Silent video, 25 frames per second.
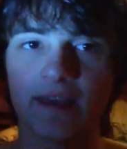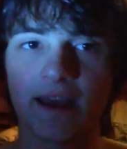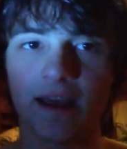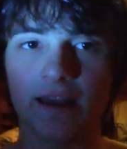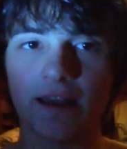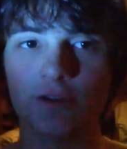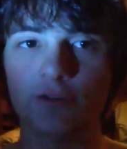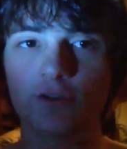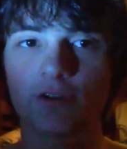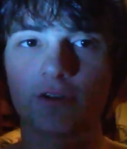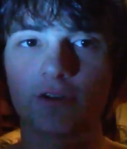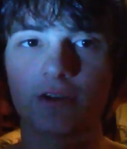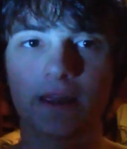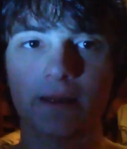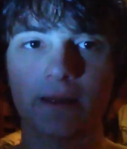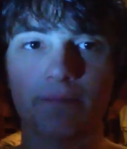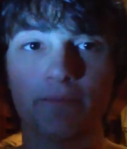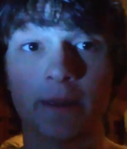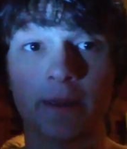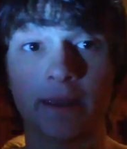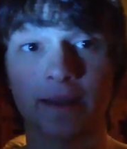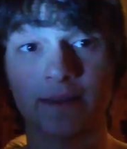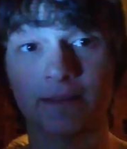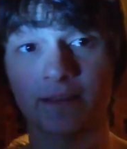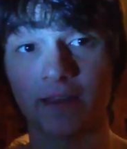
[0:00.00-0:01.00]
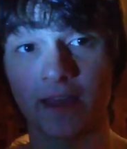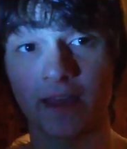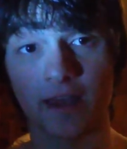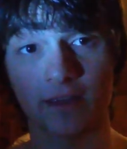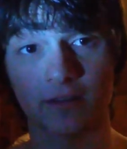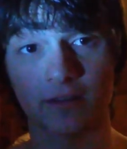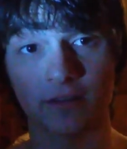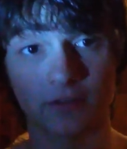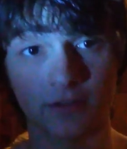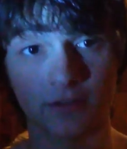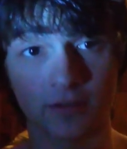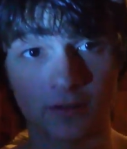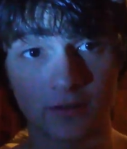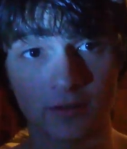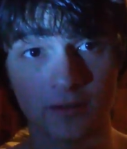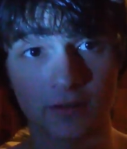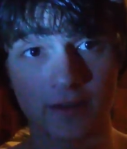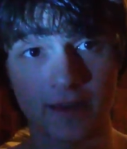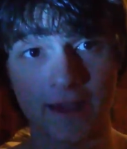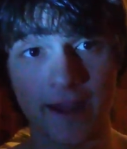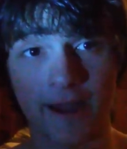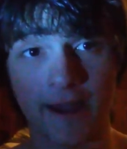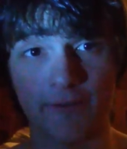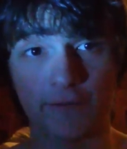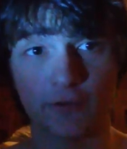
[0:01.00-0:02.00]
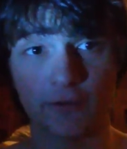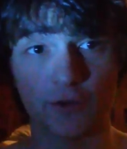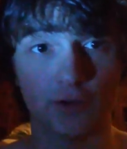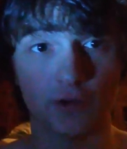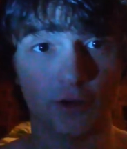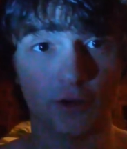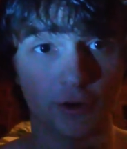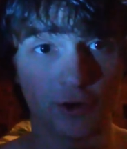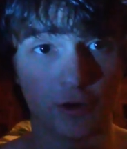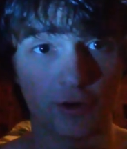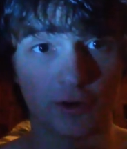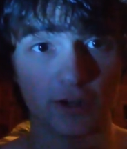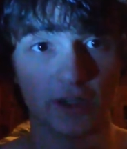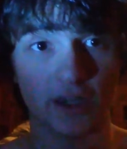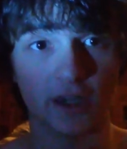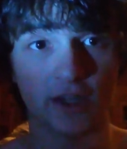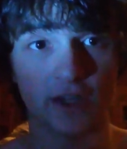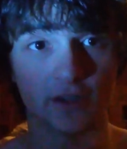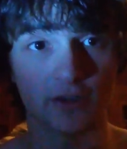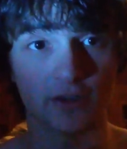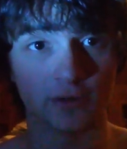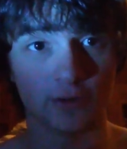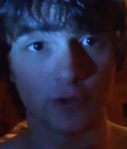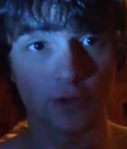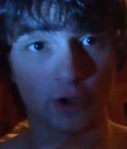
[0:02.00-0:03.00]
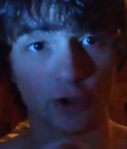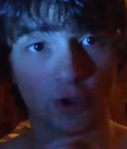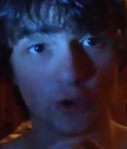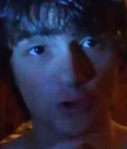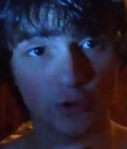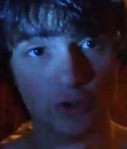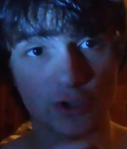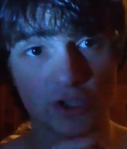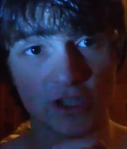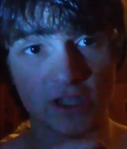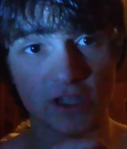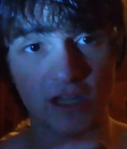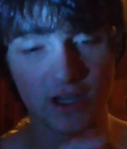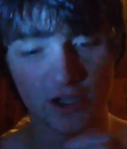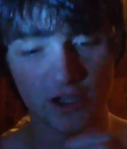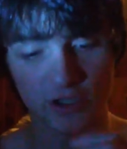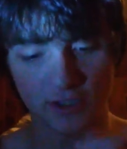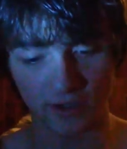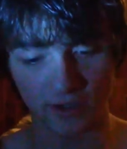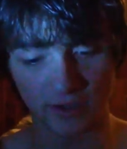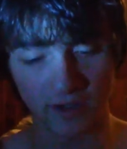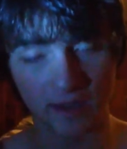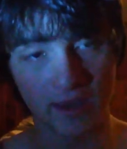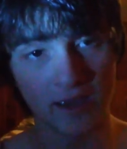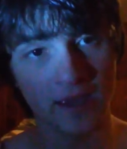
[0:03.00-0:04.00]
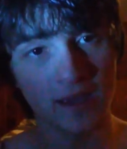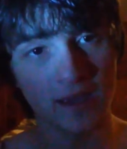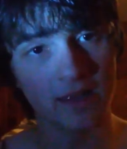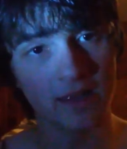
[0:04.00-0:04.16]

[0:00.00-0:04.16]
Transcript: that you can get paid less after negotiation.